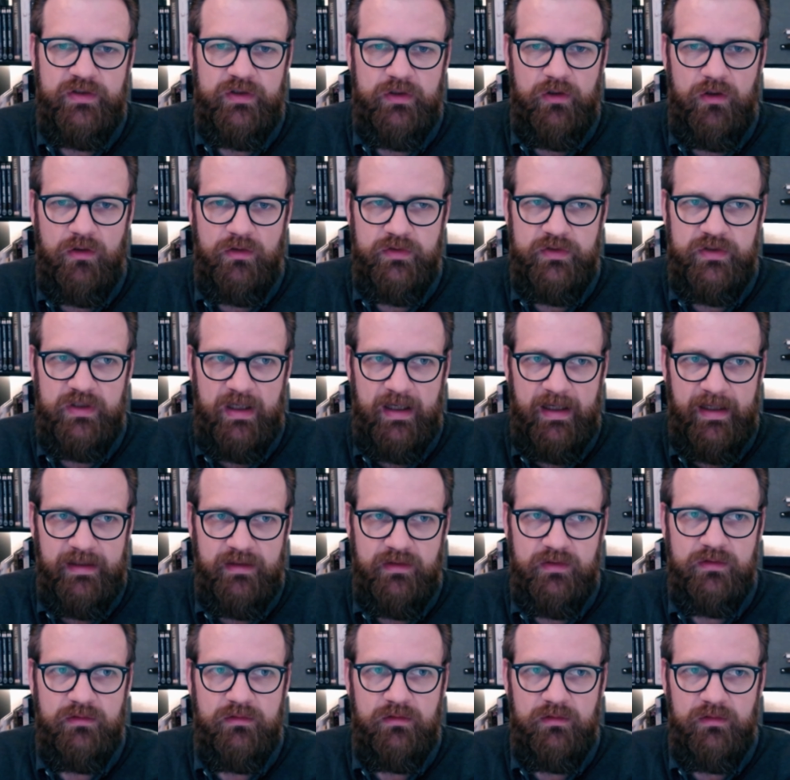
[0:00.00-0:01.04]
alongside
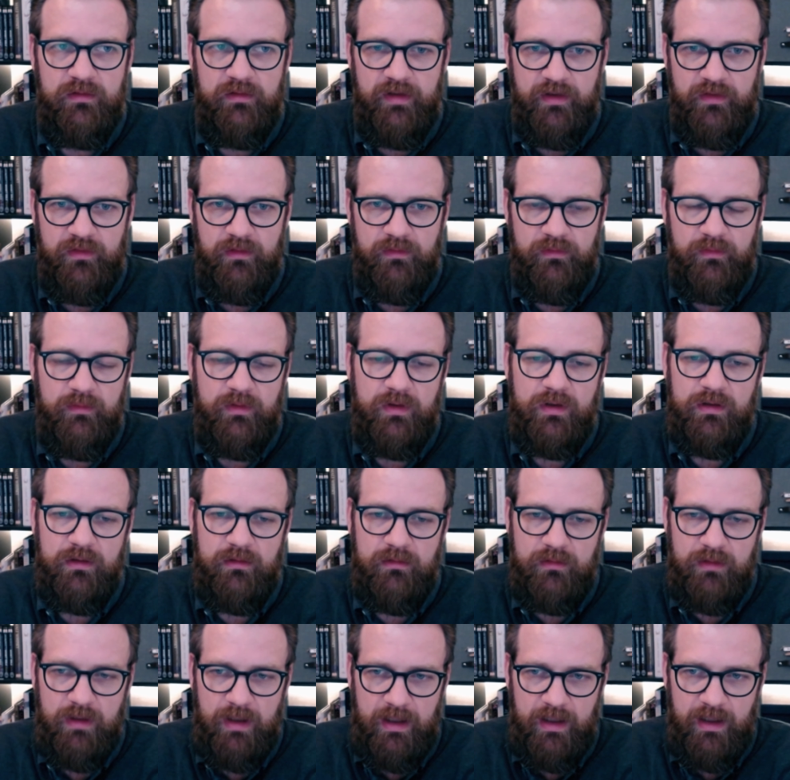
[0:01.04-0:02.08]
their
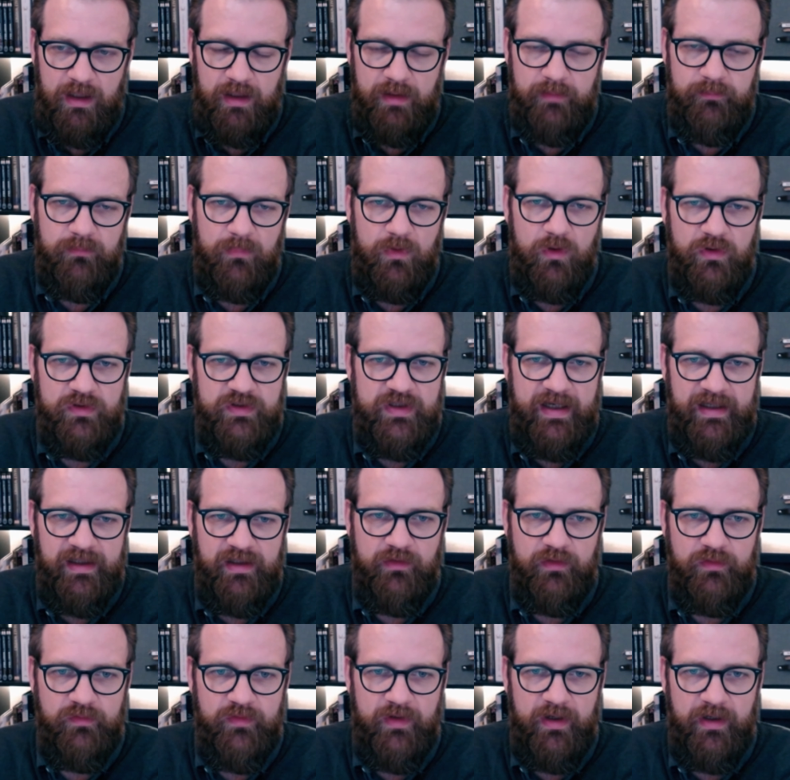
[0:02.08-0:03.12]
um,
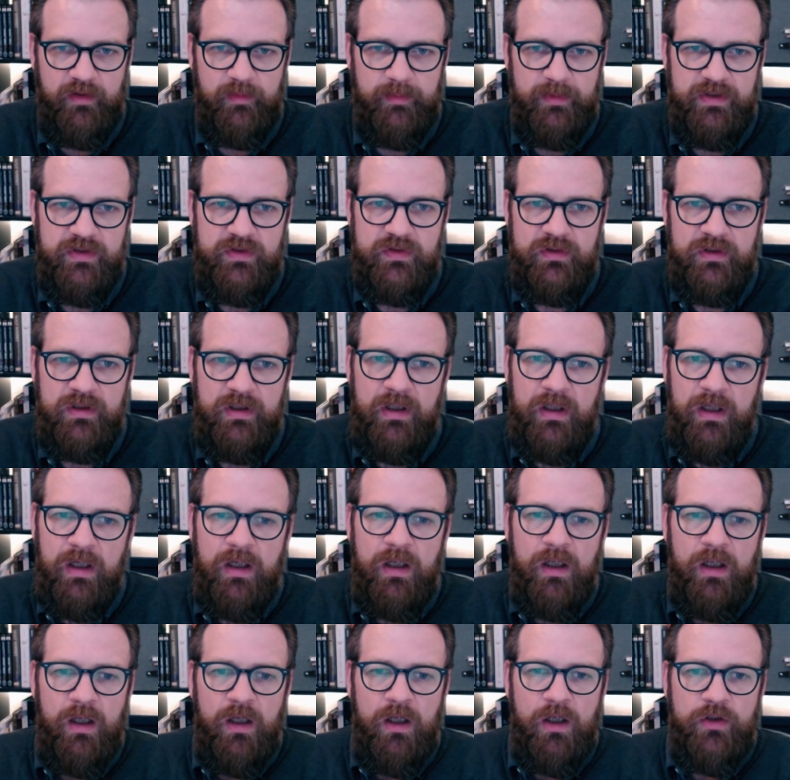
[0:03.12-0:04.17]
container environments.
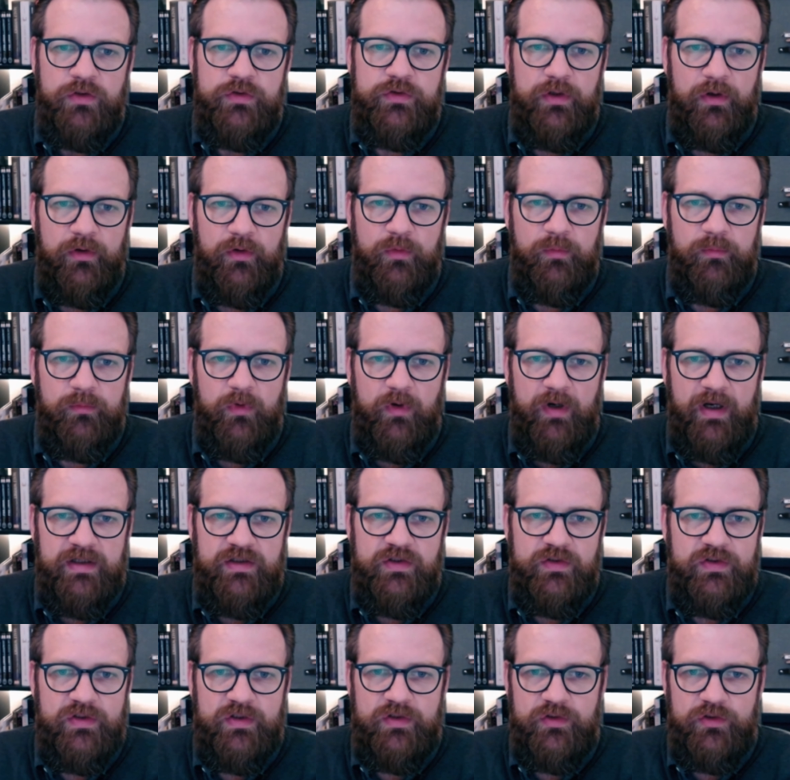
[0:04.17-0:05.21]
So
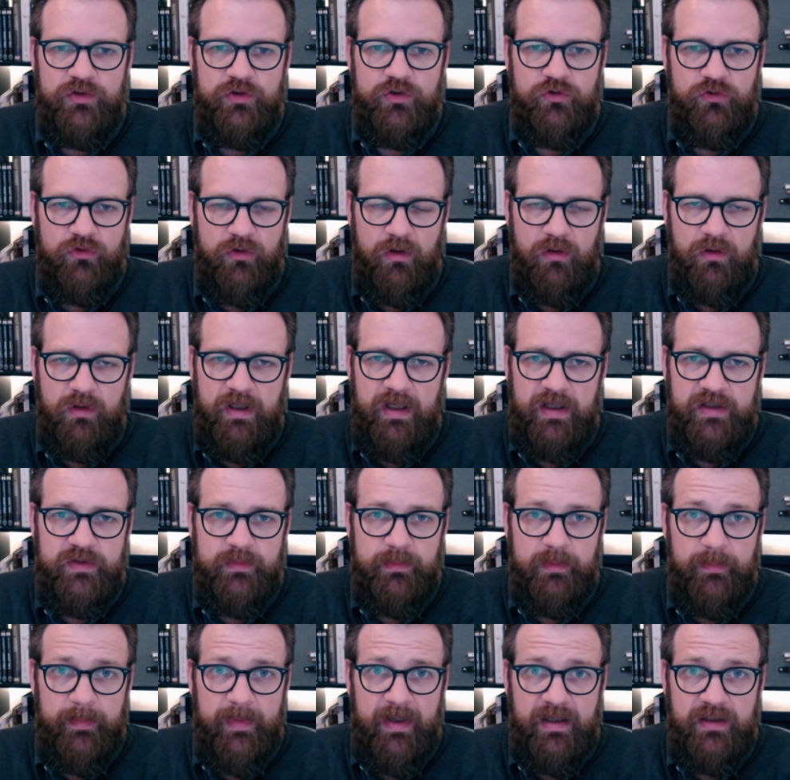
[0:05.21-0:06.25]
Mirantis has a strong
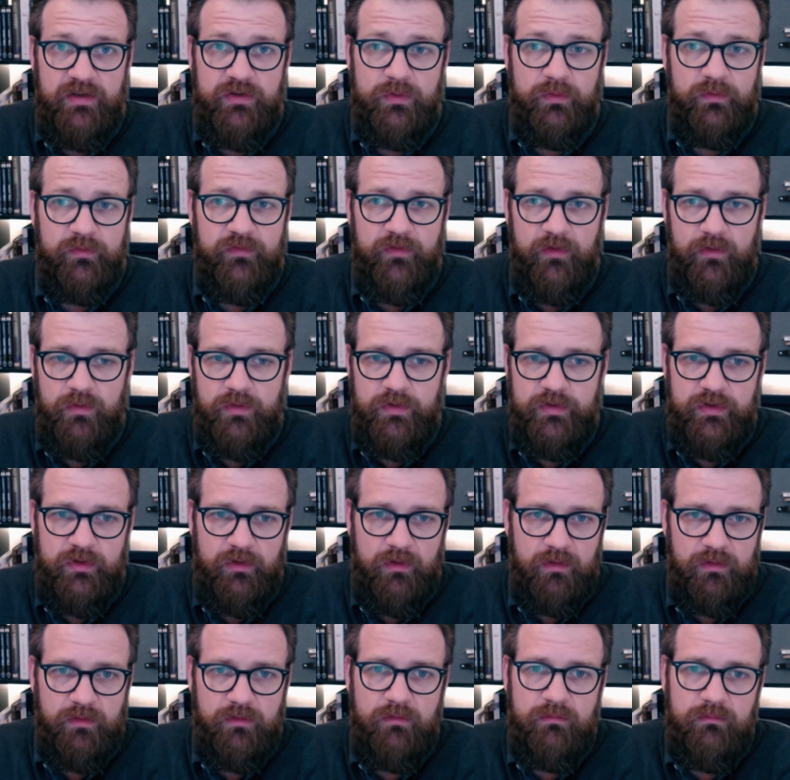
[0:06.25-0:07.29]
customer base who are focused
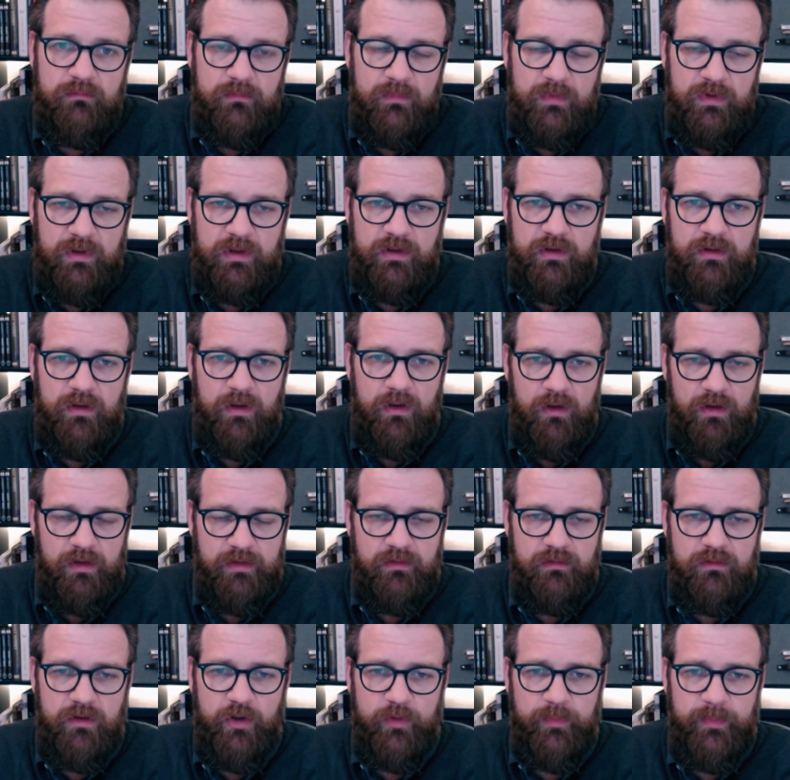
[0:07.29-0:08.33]
on
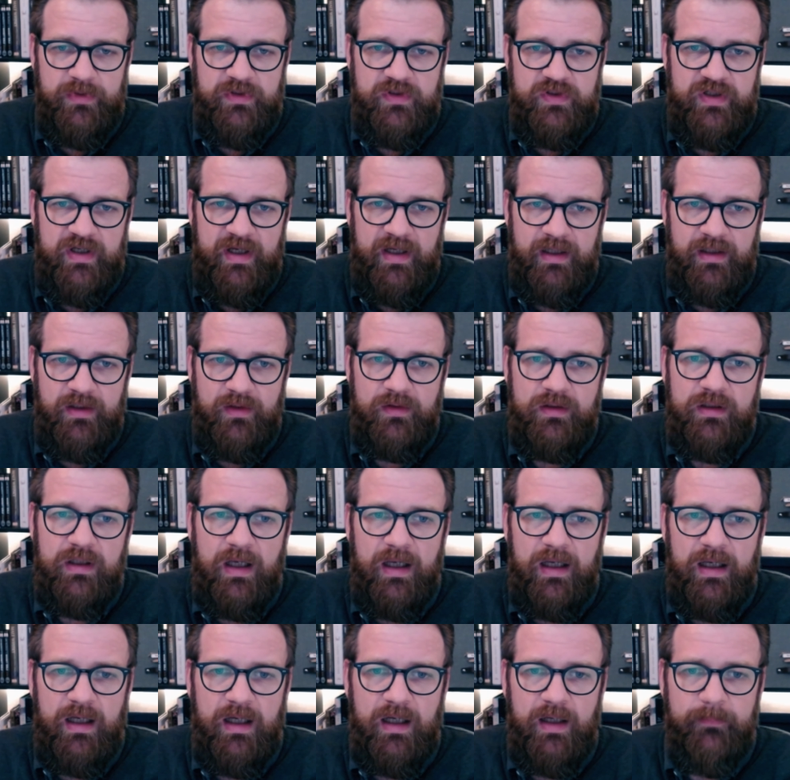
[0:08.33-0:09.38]
on OpenStack.
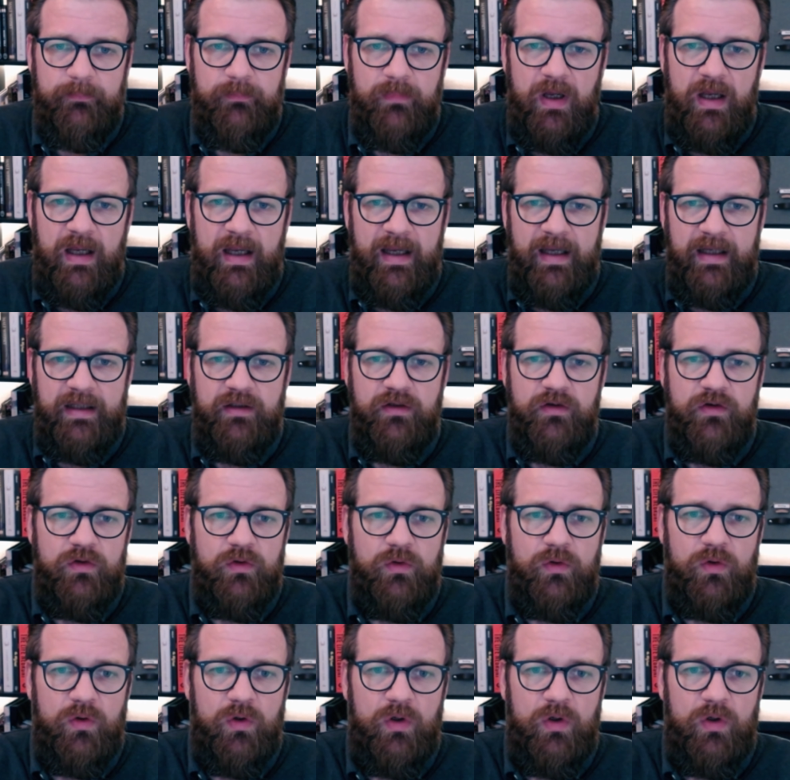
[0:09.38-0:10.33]
Um, and